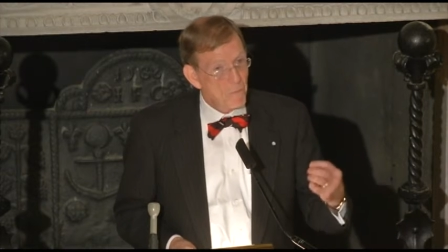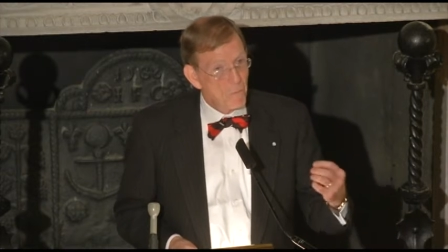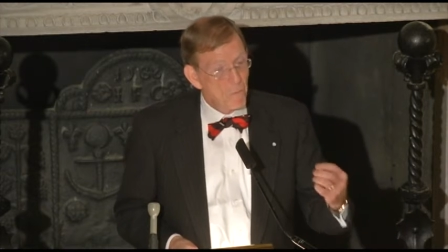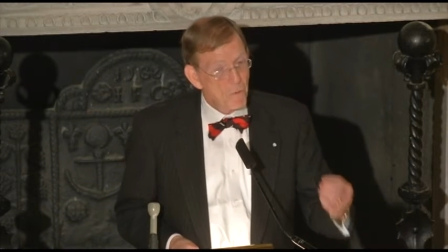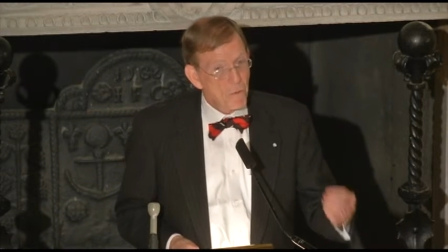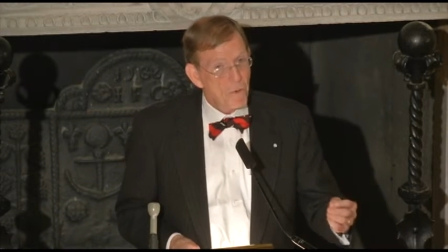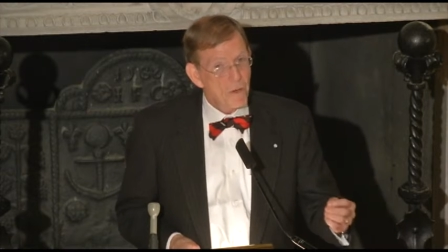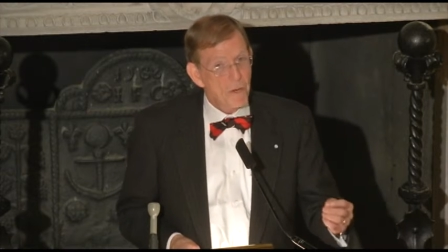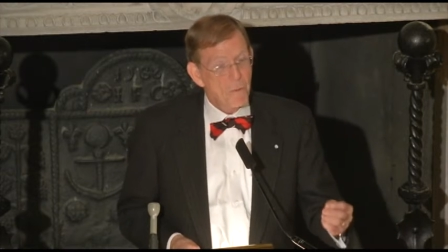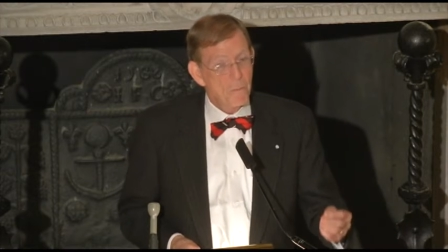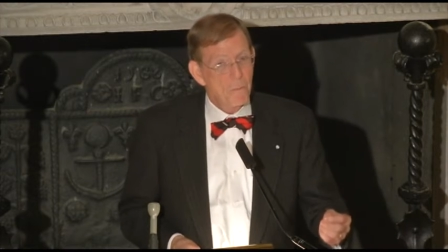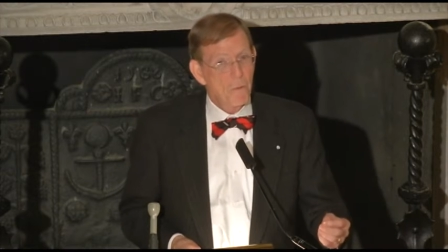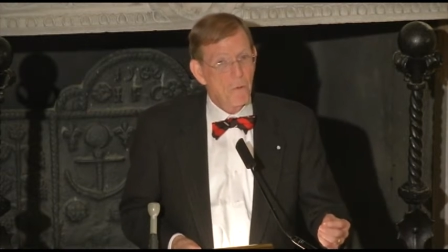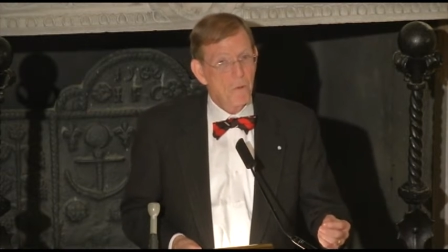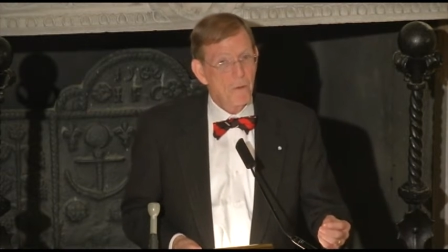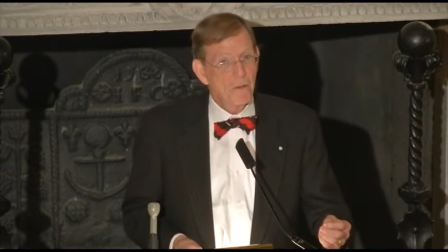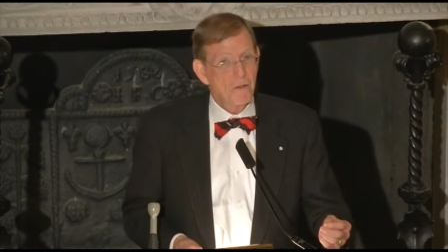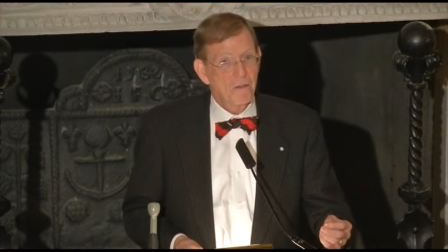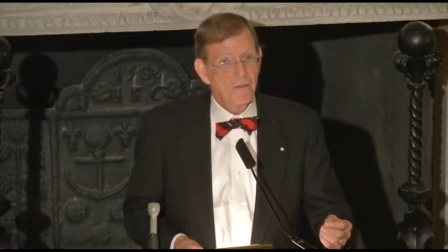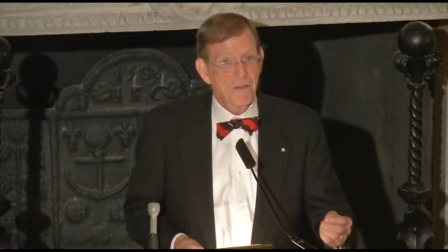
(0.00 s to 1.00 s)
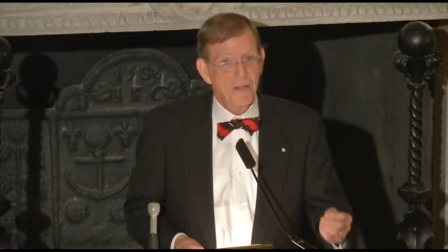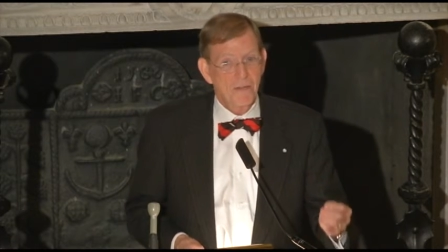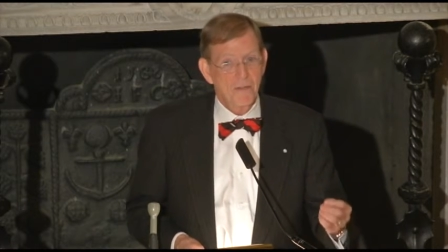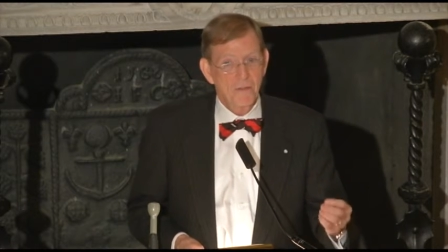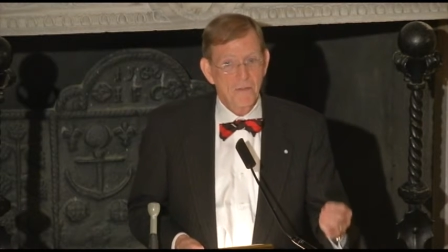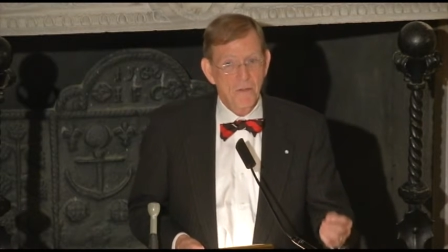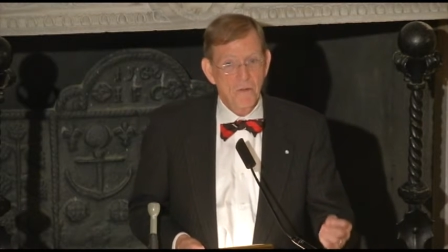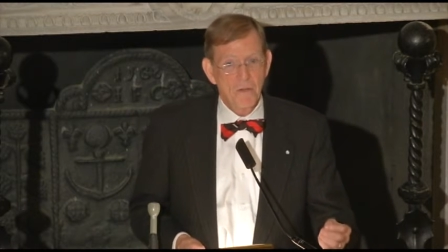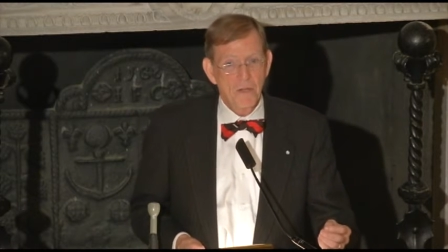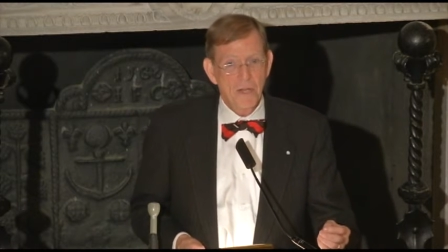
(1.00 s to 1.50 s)
more important, that
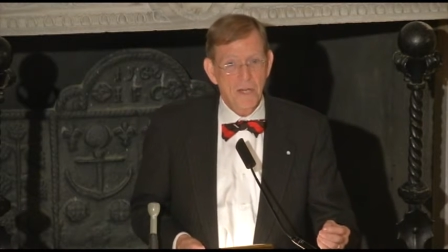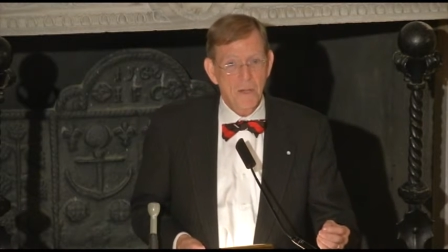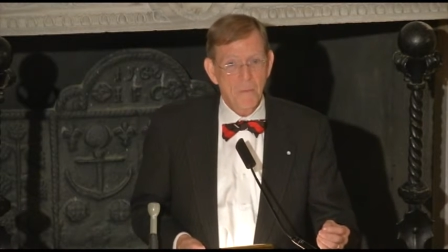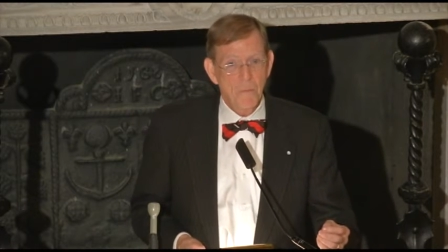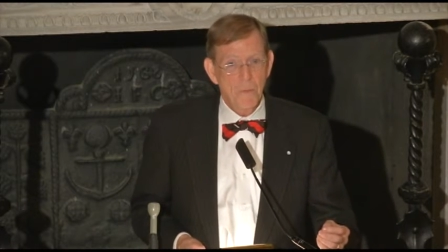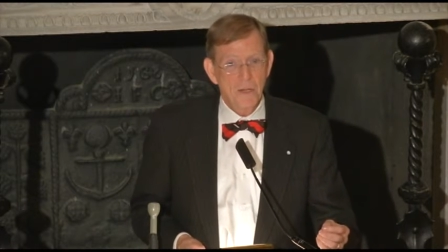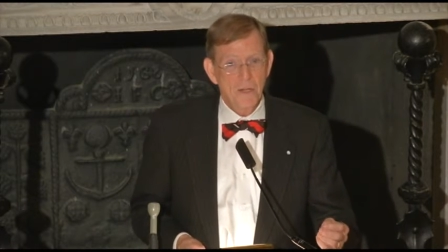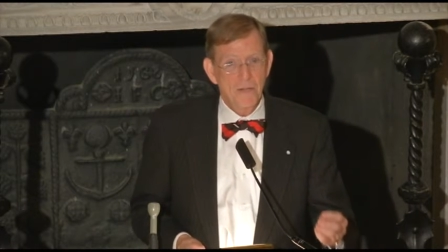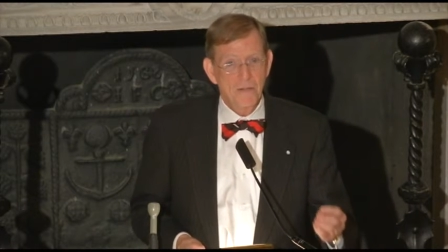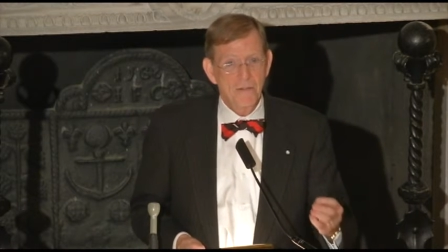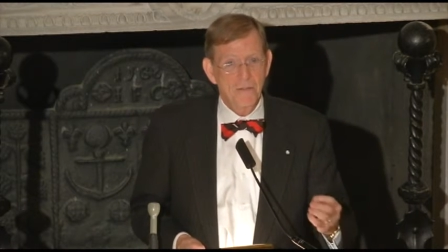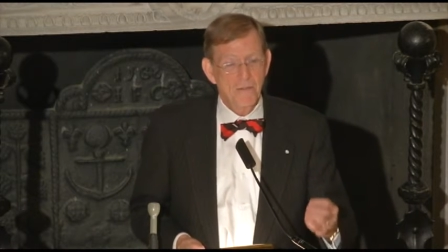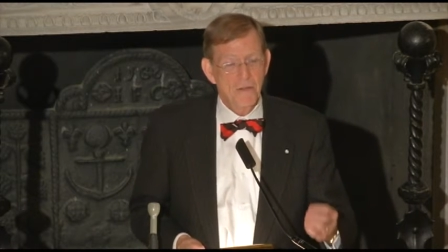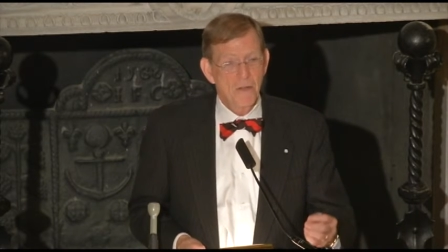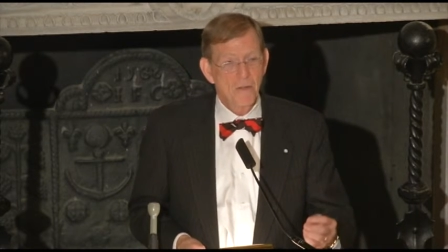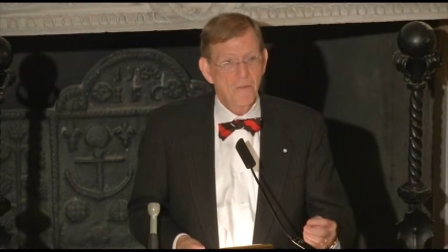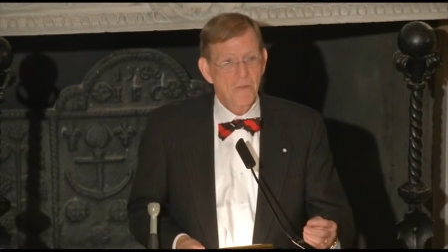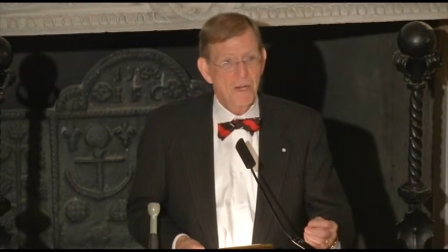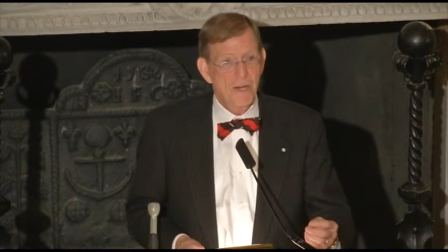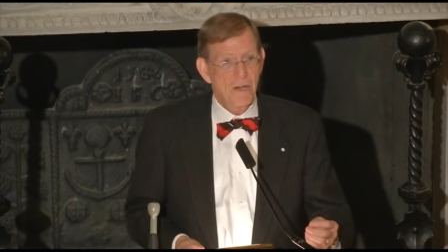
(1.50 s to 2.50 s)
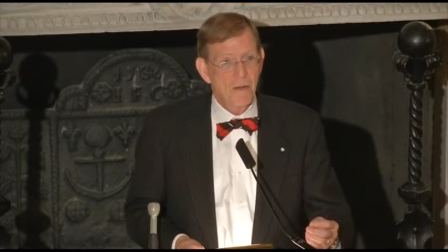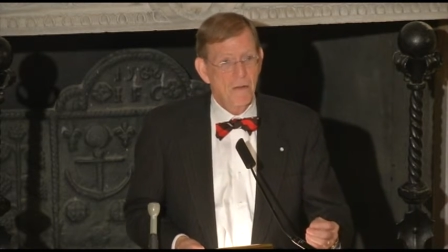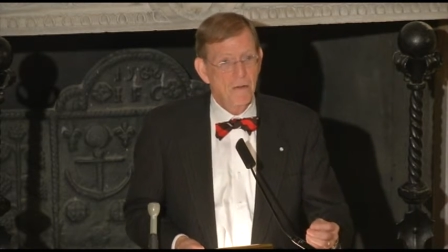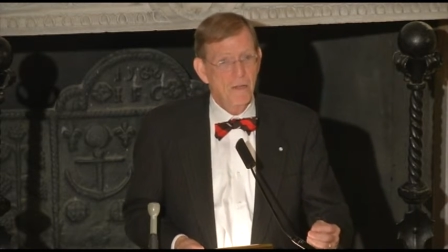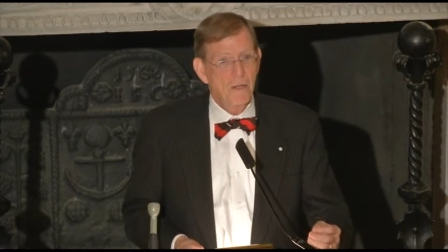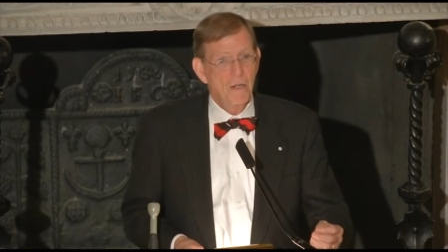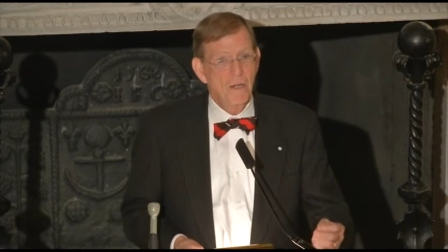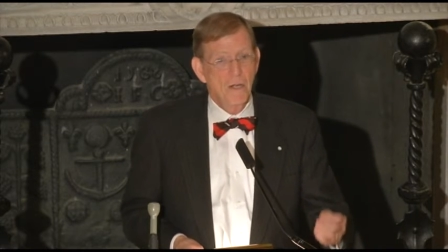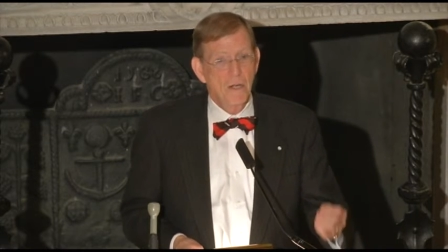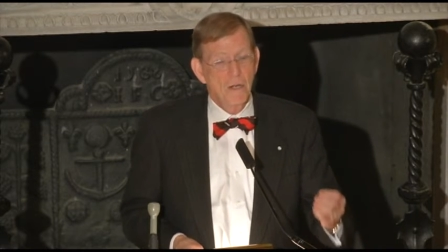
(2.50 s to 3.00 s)
snow campaign snuffed
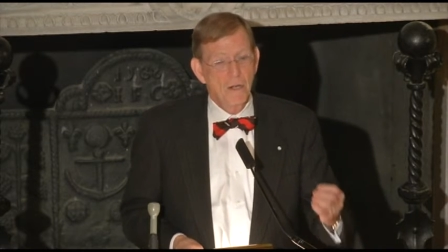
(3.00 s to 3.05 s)
out